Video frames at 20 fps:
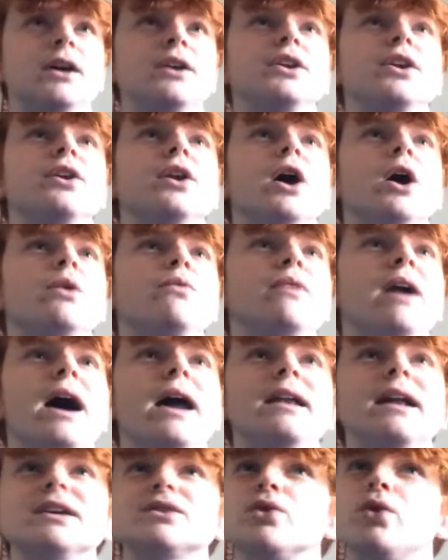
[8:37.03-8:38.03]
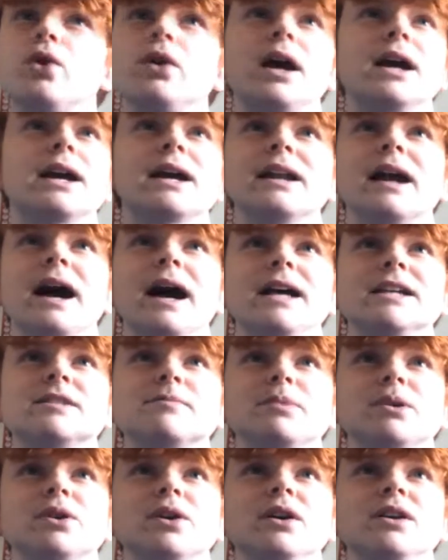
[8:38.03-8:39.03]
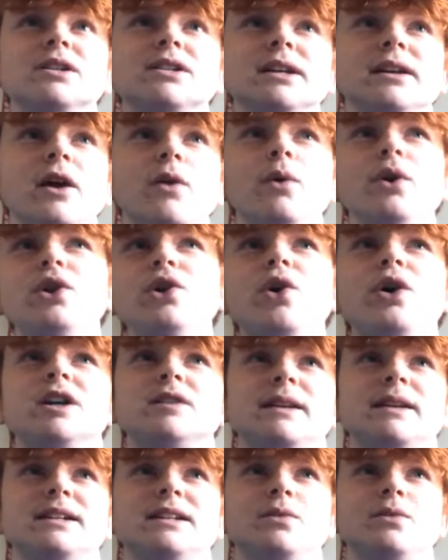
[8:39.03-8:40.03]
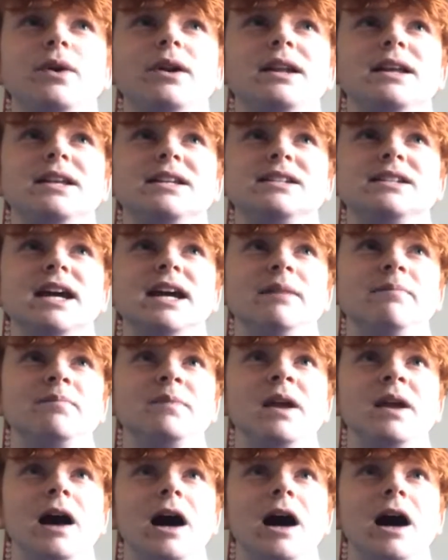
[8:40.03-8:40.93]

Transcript: you know, then that's all I can ask because, you know, we're not expected to win this game.